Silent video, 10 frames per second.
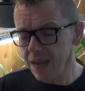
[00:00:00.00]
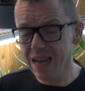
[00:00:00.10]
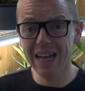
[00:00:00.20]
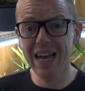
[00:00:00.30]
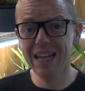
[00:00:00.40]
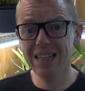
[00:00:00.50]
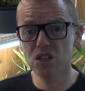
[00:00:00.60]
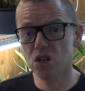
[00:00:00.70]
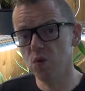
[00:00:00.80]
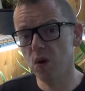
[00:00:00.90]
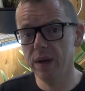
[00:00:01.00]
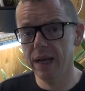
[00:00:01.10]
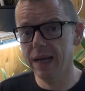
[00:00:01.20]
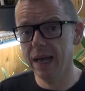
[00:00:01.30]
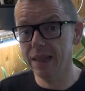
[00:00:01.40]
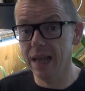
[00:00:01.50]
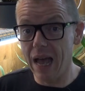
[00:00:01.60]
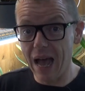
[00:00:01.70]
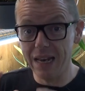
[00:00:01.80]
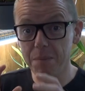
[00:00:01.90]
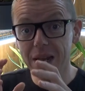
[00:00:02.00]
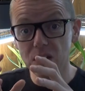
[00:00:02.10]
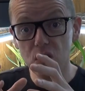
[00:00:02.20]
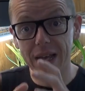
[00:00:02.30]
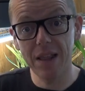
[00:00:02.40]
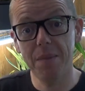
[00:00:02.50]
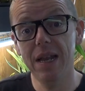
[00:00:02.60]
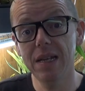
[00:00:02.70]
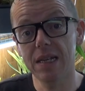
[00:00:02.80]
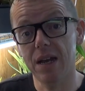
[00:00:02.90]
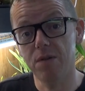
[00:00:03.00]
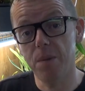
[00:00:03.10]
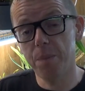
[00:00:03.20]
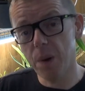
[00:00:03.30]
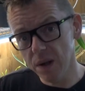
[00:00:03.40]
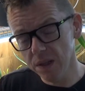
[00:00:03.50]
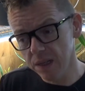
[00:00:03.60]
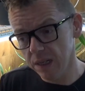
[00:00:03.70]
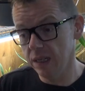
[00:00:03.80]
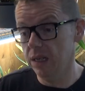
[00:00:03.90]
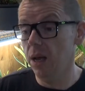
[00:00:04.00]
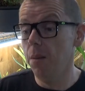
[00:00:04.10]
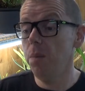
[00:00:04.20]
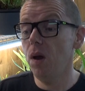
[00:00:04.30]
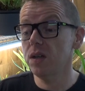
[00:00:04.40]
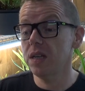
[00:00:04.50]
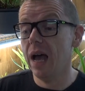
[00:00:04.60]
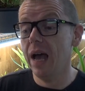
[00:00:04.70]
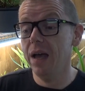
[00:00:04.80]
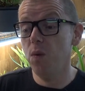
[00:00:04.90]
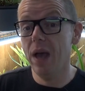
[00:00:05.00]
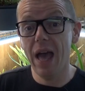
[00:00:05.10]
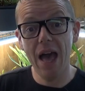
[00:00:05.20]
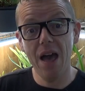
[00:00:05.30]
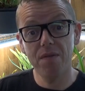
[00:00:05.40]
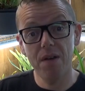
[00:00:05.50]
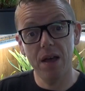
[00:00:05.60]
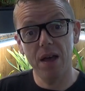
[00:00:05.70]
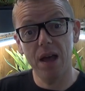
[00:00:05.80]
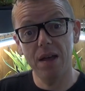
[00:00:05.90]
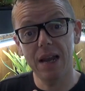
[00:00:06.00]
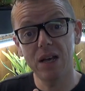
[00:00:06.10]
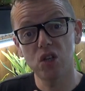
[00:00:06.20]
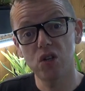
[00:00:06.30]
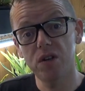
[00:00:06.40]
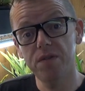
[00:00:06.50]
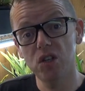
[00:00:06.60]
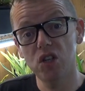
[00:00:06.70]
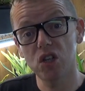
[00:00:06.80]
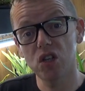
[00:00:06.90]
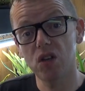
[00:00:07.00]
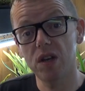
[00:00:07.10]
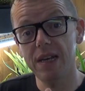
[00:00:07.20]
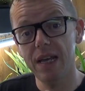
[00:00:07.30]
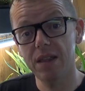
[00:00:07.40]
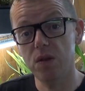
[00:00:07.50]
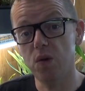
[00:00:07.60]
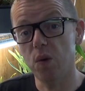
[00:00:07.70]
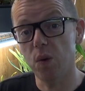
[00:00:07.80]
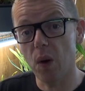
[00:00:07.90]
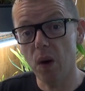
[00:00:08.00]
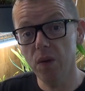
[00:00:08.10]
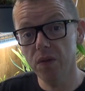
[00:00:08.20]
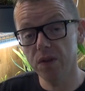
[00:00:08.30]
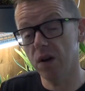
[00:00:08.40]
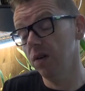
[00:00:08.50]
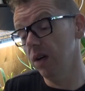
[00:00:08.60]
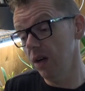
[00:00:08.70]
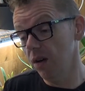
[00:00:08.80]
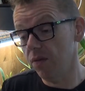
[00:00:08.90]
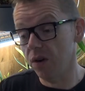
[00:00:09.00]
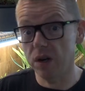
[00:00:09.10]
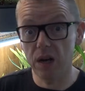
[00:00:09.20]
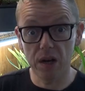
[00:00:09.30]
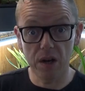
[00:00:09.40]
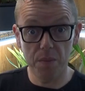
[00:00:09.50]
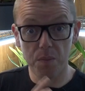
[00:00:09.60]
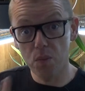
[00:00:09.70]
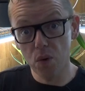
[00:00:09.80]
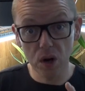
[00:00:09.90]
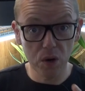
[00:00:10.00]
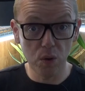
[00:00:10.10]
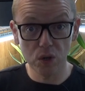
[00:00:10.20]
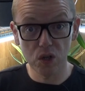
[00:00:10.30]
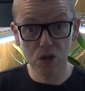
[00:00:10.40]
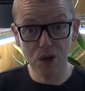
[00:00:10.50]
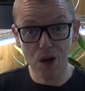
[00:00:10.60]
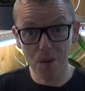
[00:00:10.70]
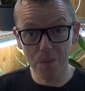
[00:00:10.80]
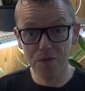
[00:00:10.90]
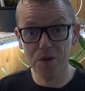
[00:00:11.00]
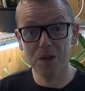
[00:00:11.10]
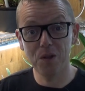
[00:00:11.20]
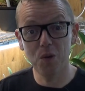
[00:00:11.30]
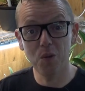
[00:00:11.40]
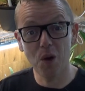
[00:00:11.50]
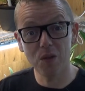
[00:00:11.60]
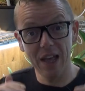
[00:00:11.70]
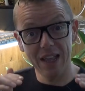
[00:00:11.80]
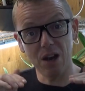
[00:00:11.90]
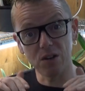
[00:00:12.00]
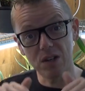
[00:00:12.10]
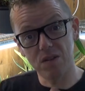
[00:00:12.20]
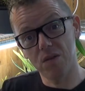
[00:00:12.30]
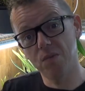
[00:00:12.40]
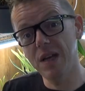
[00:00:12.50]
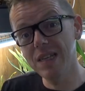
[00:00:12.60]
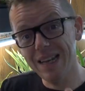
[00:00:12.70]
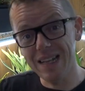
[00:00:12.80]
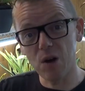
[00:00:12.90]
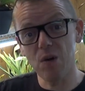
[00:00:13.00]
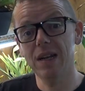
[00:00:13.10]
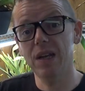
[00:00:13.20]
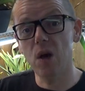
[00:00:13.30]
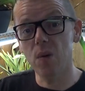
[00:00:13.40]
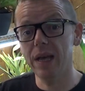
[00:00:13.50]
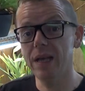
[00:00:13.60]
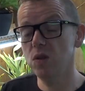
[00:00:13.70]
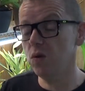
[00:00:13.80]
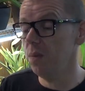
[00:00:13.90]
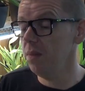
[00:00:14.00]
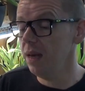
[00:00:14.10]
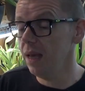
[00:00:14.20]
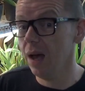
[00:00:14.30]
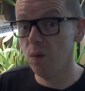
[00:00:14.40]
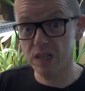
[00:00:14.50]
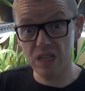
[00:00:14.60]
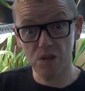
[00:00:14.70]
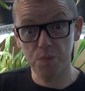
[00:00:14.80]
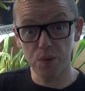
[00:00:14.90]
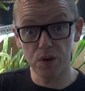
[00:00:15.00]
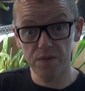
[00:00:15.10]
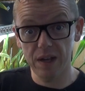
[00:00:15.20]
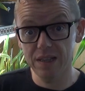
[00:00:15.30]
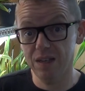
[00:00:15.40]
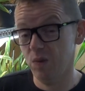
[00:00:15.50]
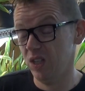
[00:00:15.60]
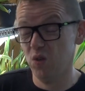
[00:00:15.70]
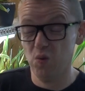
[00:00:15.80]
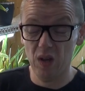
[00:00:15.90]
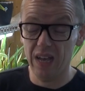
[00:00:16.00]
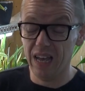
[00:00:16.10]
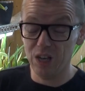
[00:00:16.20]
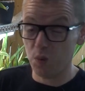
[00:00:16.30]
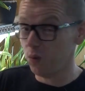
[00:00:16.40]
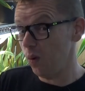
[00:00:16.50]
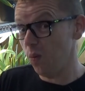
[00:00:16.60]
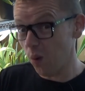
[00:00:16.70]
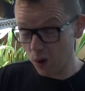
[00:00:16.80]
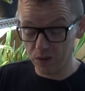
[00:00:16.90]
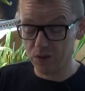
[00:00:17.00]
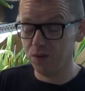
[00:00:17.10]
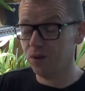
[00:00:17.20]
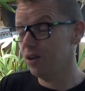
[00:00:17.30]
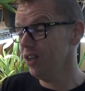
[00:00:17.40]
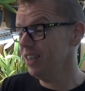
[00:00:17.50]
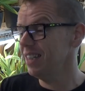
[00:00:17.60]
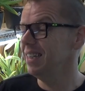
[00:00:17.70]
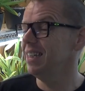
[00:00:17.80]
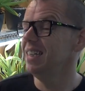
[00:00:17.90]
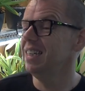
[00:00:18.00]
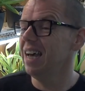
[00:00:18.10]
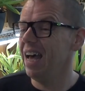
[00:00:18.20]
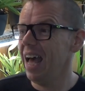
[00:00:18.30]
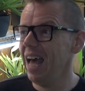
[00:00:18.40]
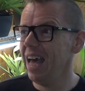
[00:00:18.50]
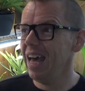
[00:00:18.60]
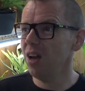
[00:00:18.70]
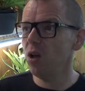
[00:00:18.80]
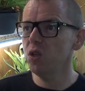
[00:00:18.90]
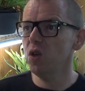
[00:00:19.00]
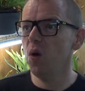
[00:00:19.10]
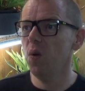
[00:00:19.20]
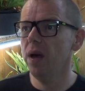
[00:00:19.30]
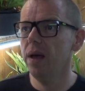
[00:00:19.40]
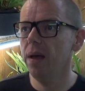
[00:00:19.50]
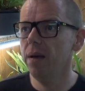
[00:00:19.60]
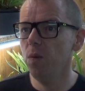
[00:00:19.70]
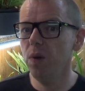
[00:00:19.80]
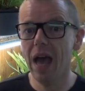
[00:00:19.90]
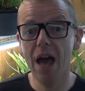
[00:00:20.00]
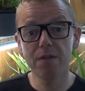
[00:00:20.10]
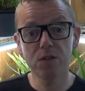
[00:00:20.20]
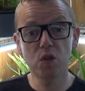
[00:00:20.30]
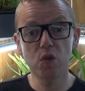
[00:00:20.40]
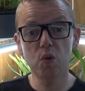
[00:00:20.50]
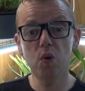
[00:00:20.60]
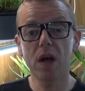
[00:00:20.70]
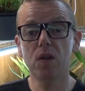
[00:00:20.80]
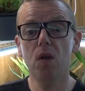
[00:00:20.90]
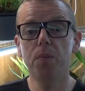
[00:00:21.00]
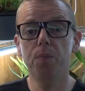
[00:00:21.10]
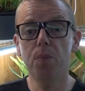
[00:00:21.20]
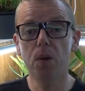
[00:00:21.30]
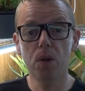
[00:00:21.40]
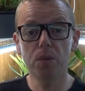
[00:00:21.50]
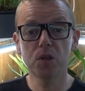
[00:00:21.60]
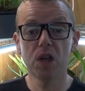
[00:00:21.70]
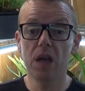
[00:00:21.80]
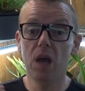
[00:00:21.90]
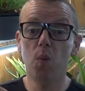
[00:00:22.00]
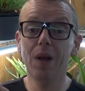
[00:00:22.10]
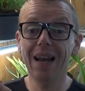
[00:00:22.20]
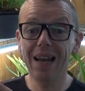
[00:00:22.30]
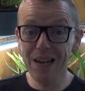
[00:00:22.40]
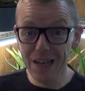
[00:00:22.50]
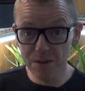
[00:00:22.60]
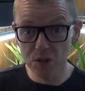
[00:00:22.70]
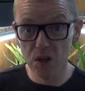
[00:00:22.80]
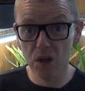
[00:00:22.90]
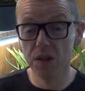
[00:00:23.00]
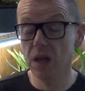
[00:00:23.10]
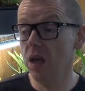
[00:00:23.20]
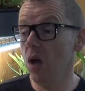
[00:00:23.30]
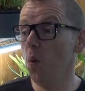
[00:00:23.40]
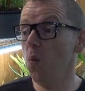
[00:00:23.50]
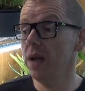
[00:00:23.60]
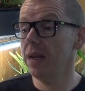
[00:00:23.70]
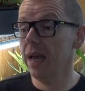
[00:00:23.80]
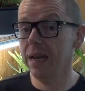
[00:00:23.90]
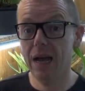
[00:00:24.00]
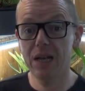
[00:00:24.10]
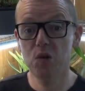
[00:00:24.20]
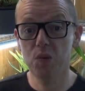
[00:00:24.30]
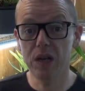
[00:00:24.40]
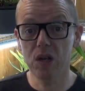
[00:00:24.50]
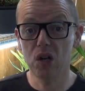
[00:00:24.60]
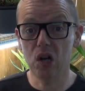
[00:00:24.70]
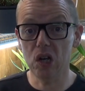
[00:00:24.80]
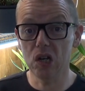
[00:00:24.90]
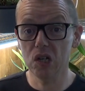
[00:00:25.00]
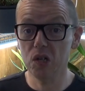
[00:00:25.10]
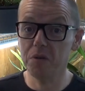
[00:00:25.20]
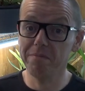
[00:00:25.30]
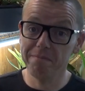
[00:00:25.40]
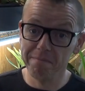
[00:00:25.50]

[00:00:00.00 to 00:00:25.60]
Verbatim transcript: again, start growing again. I did manage to get them inside of the pot. Plus, I we have uh, a nice surface just underneath a new growth. So for uh, more roots to come from that new growth, they are basically directly going into the media, which is perfect, which is is what we want, of course. And also uh, we have two adult bulbs with leaves on with a nice green color. So